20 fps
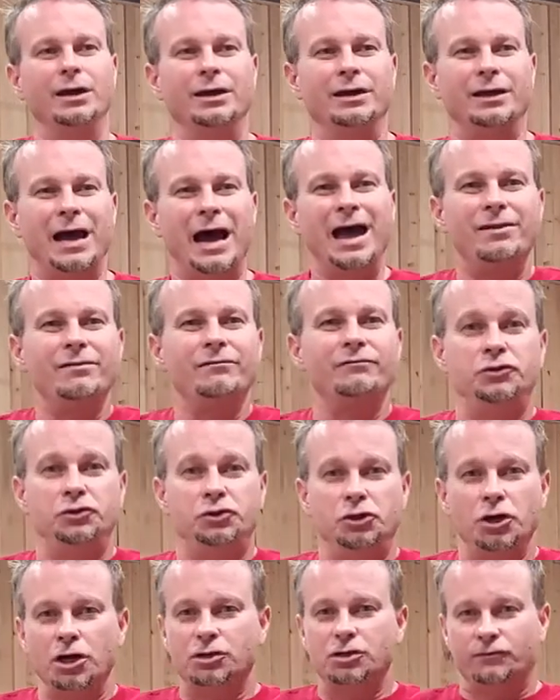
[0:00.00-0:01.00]
kind of
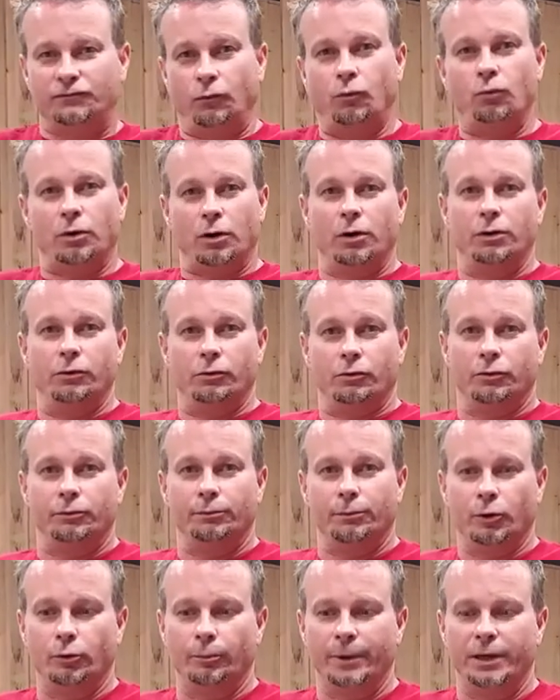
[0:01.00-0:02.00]
just for our North
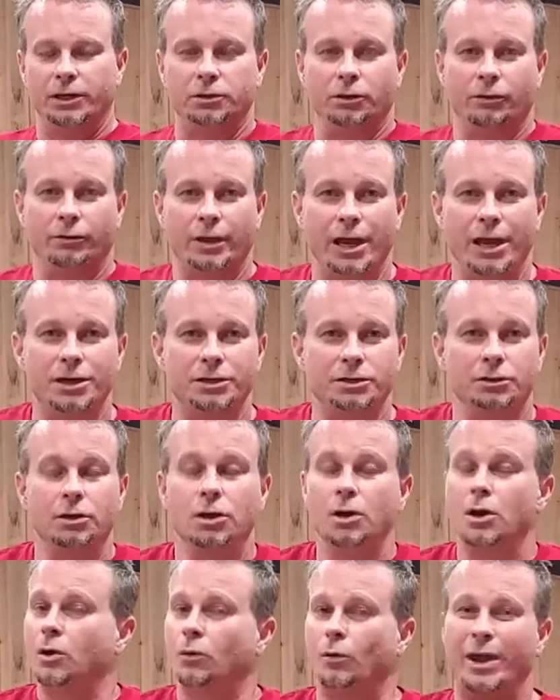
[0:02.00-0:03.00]
Myrtle Beach location.
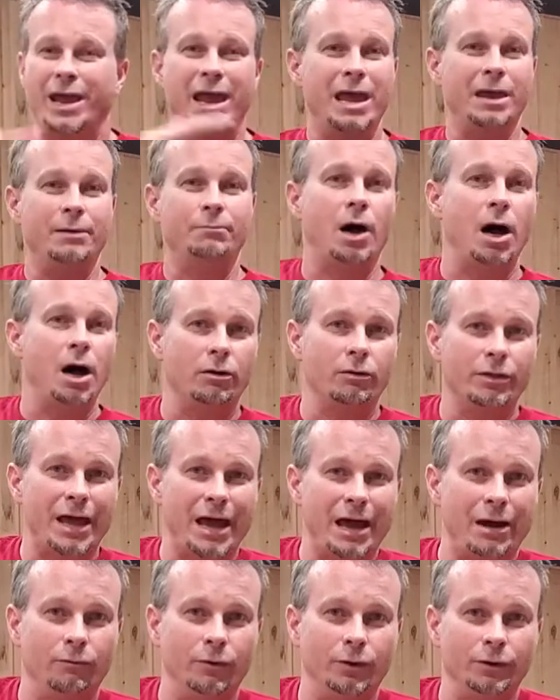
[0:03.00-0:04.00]
We hand bottle
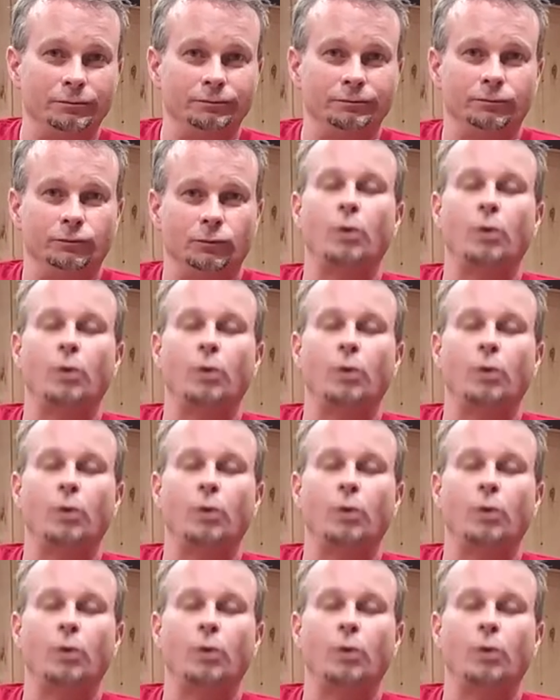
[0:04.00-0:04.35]
that one.